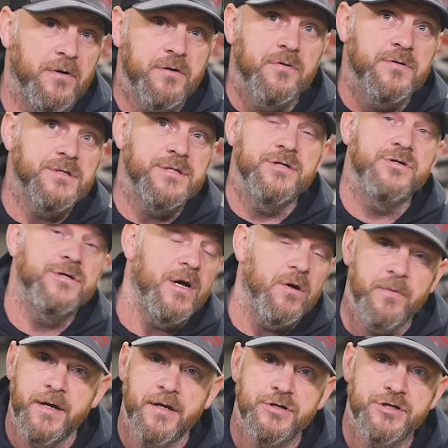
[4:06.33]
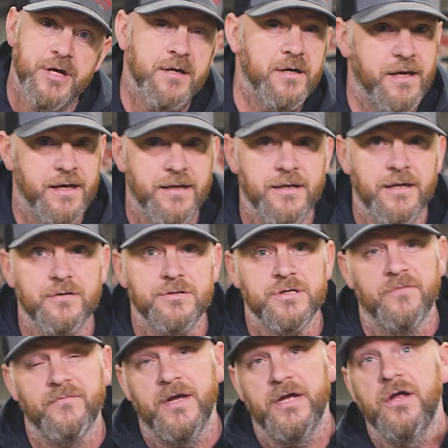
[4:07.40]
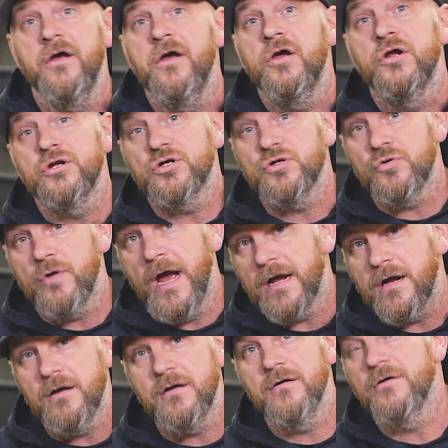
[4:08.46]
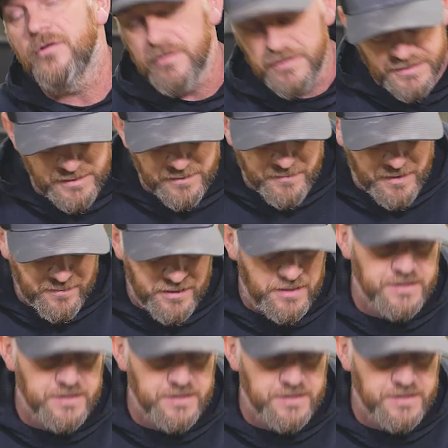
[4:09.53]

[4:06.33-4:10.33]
one, go see Toby at Jetta and get yourself a Tracker Grizzly. Maybe he